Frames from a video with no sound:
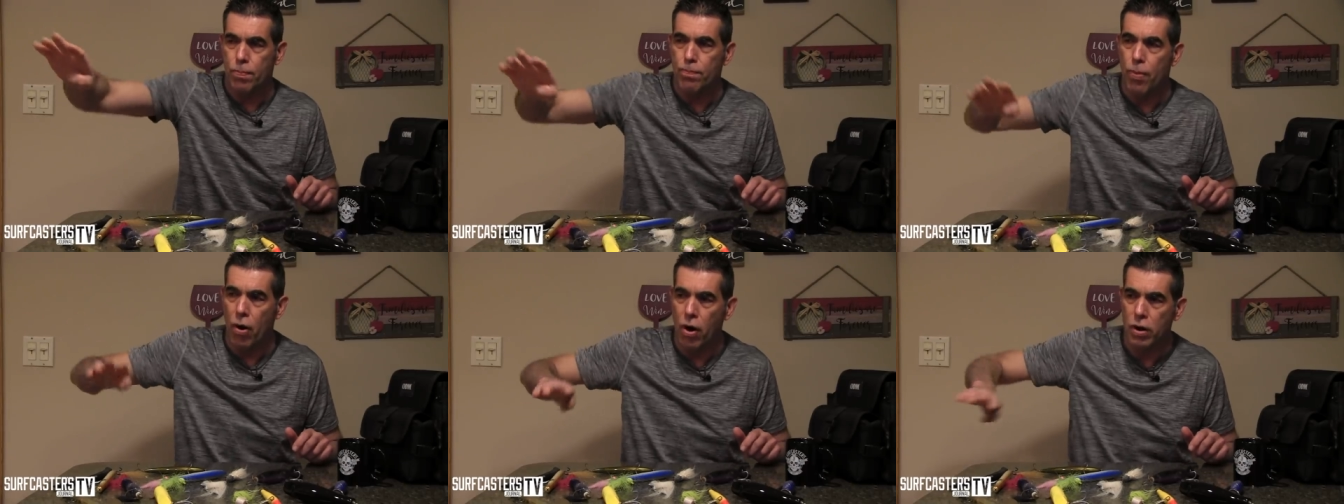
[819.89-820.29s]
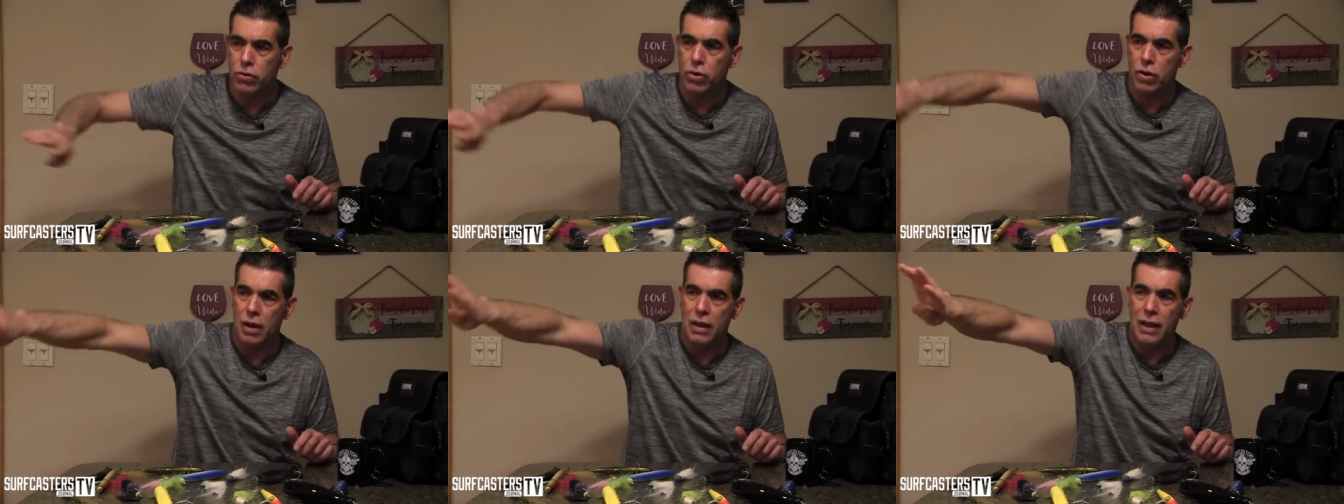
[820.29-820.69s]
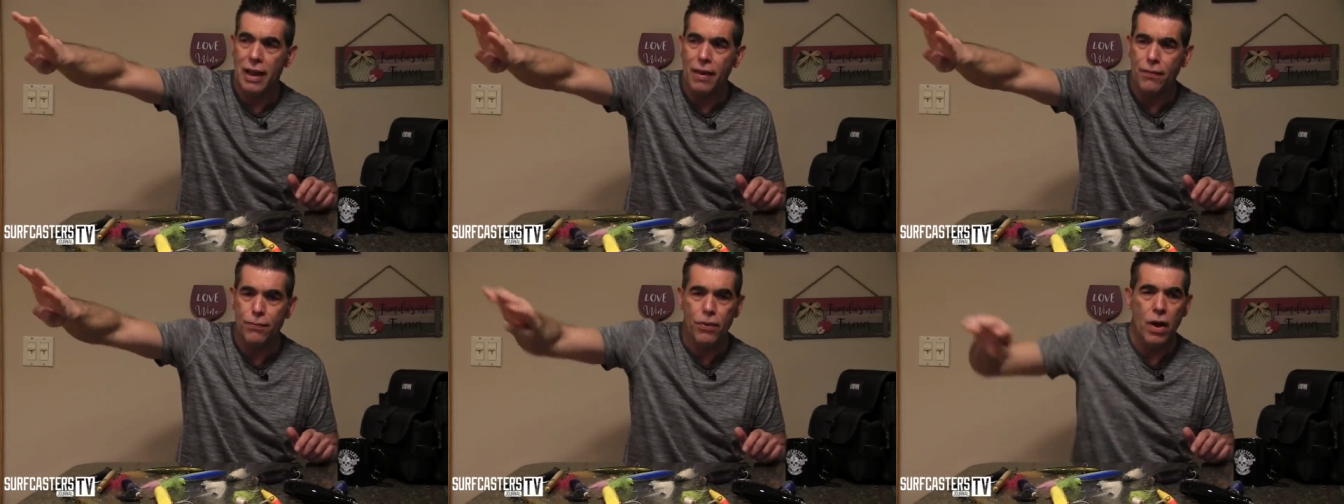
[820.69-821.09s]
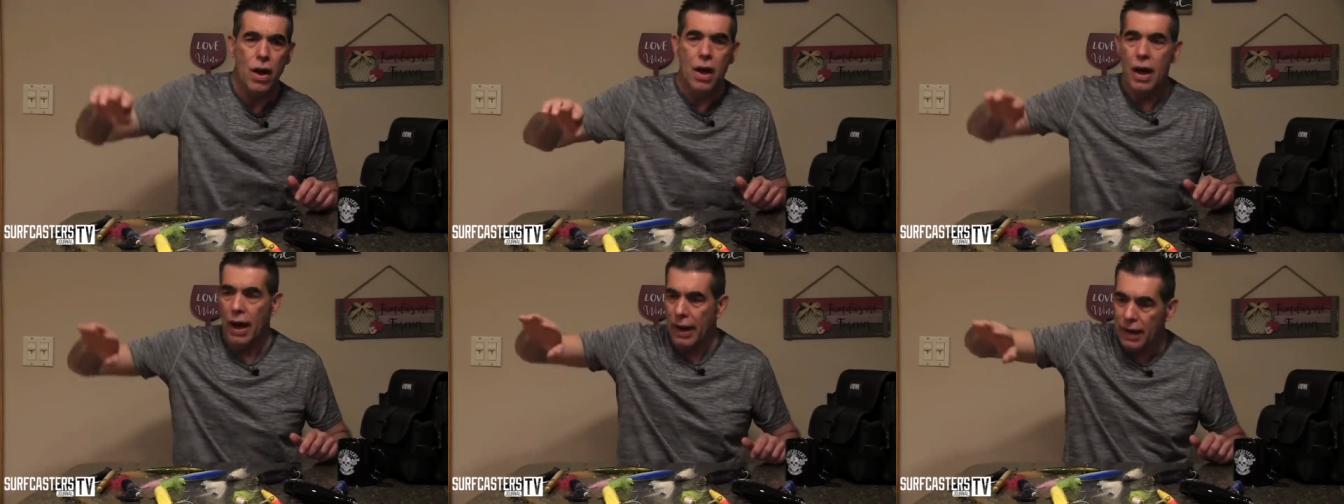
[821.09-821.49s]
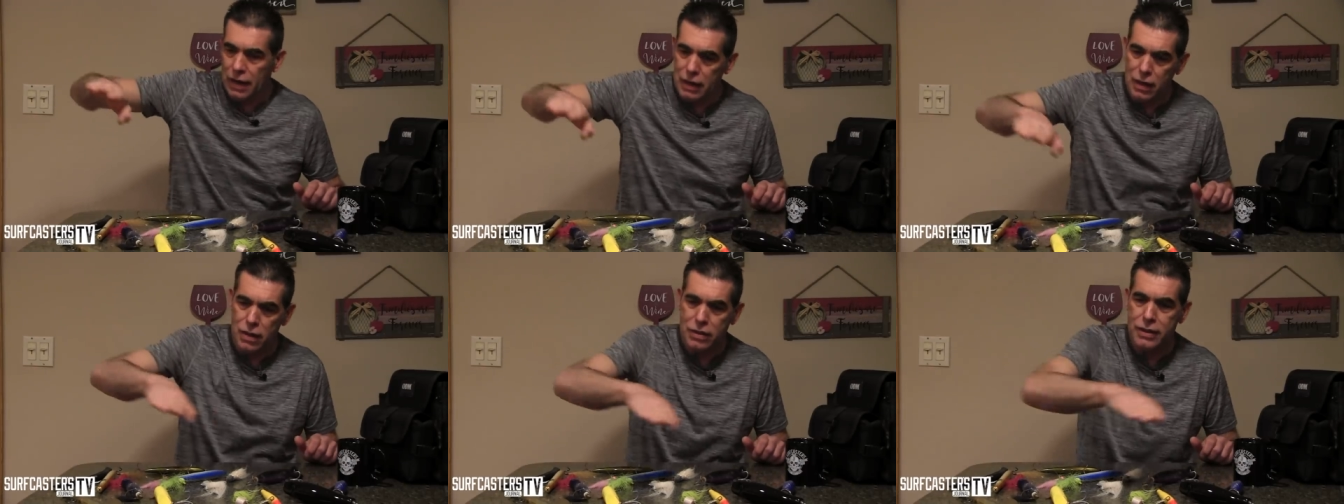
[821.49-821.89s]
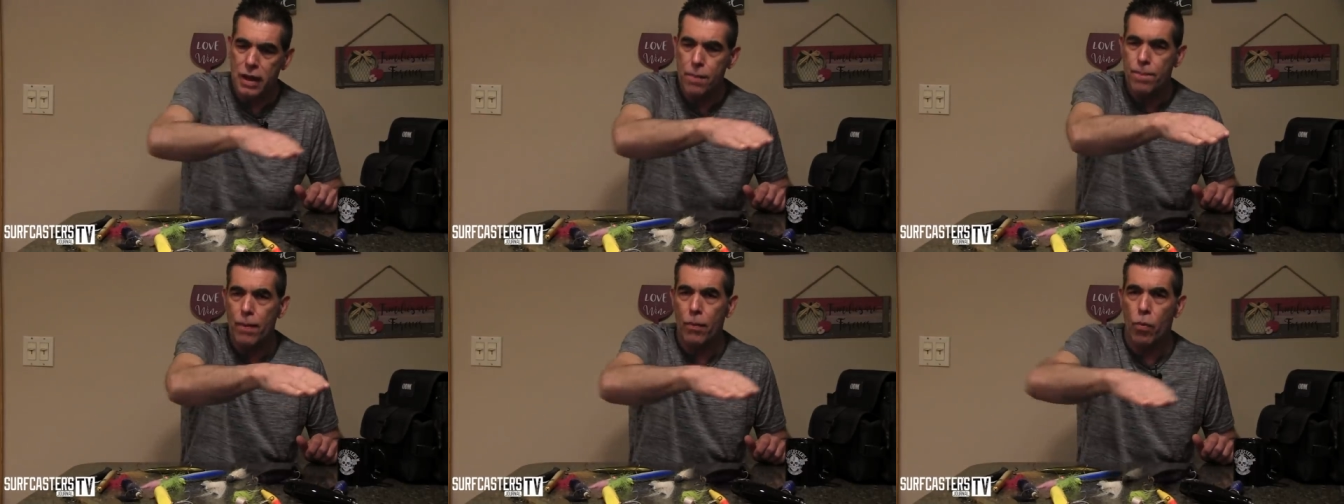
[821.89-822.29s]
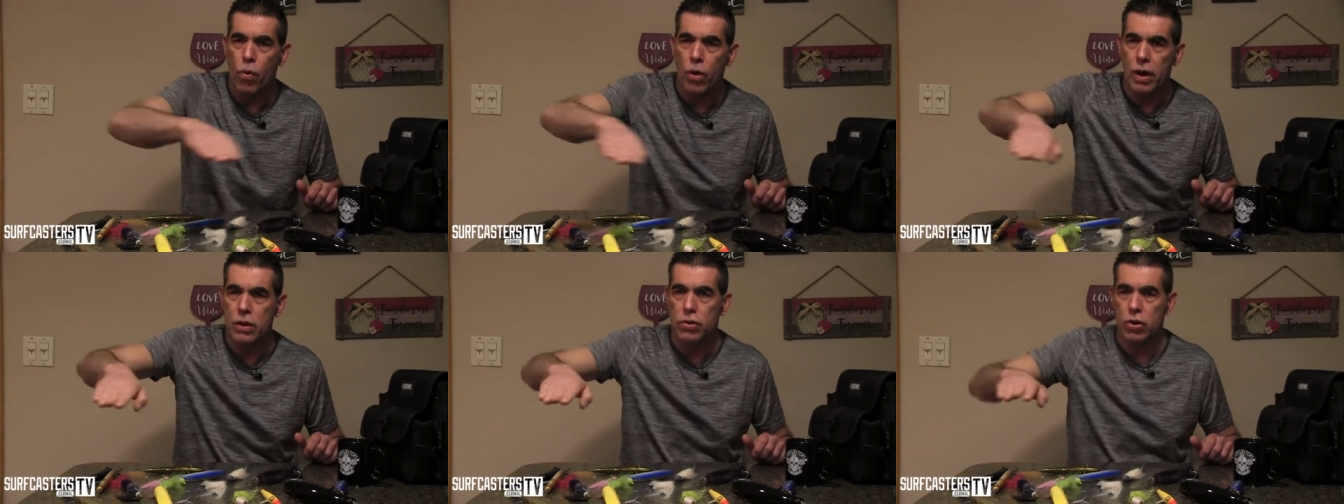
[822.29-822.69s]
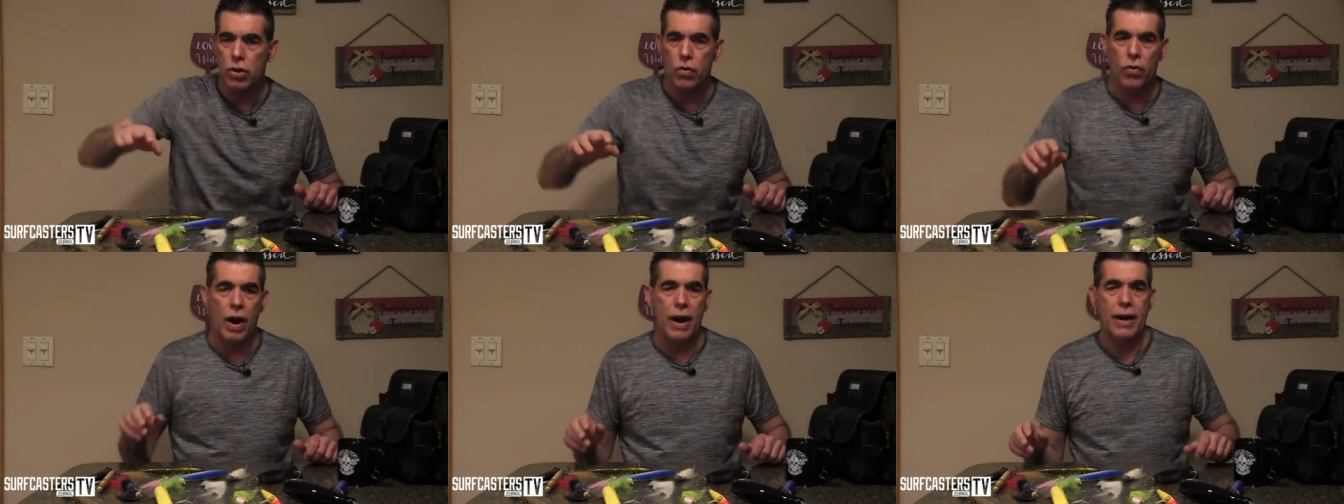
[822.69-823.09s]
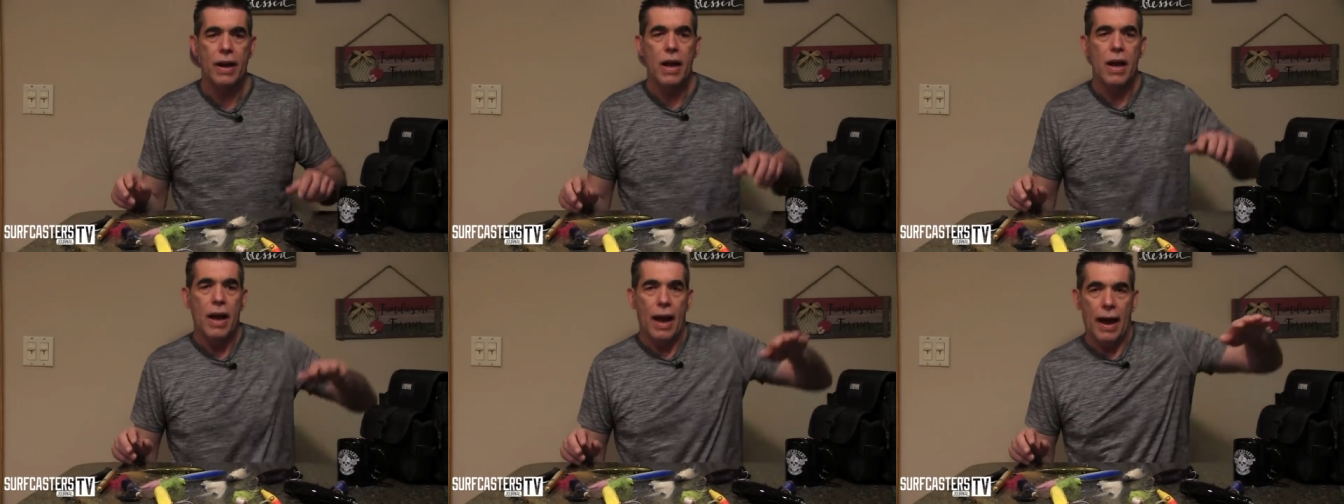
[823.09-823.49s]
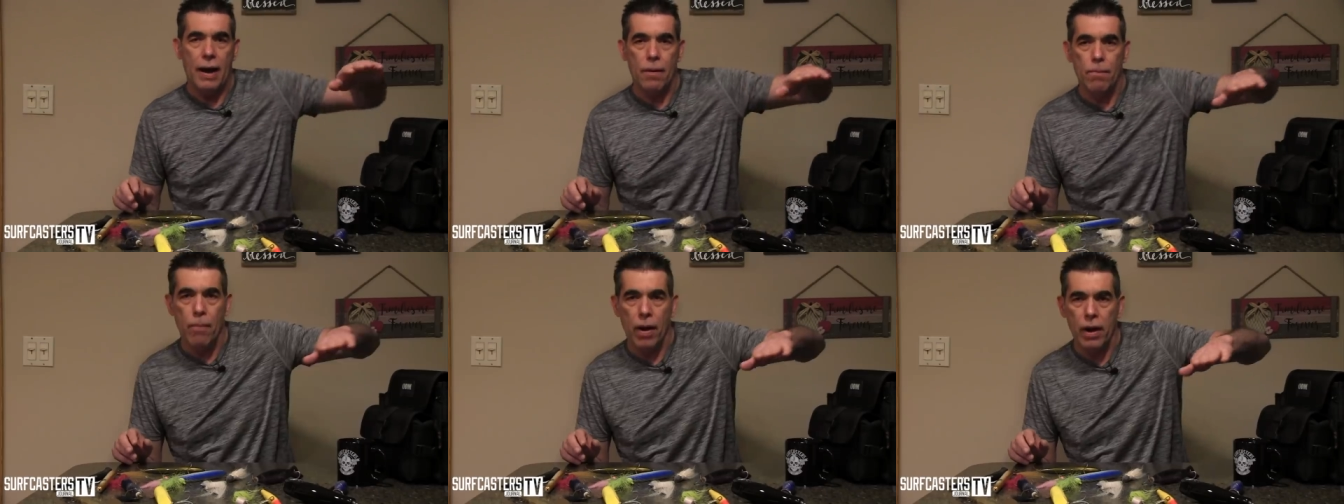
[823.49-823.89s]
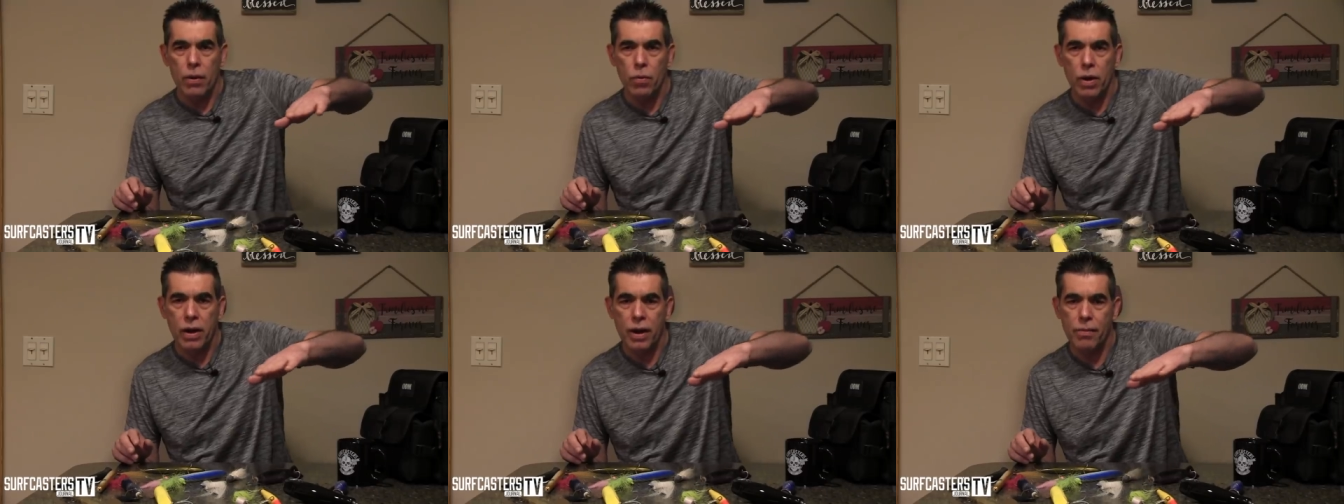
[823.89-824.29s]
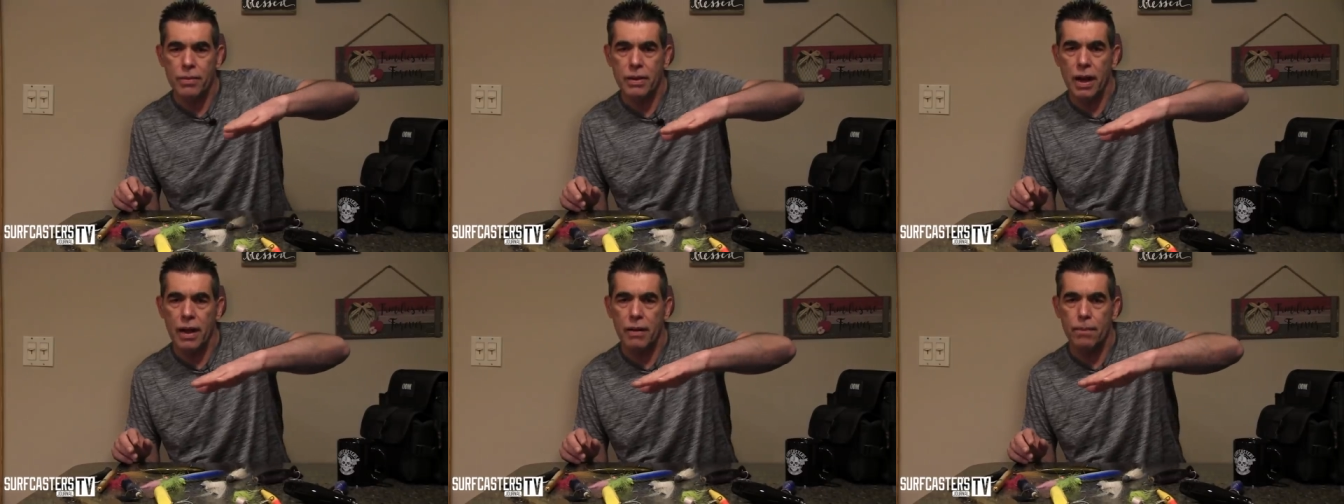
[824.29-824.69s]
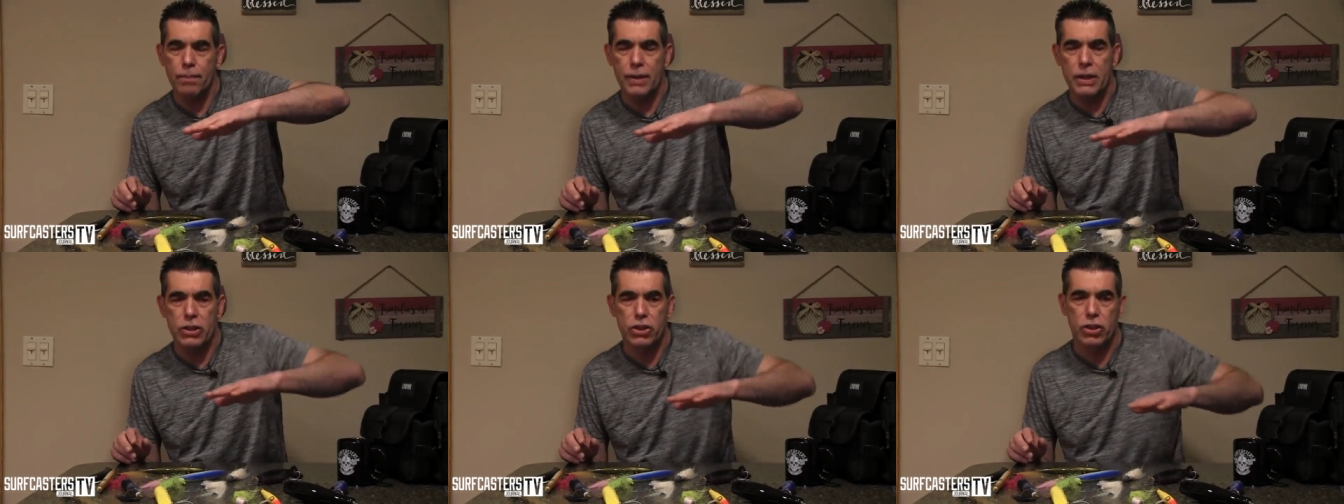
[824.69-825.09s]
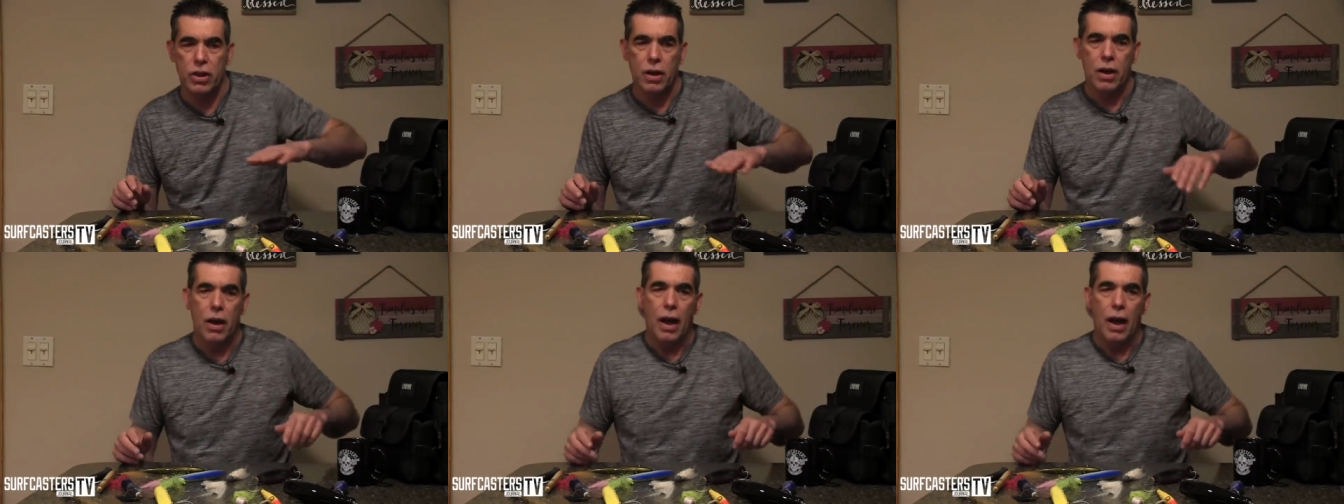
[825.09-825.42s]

bar to the left and a little deeper water to the right, and the mullet were coming down the beach,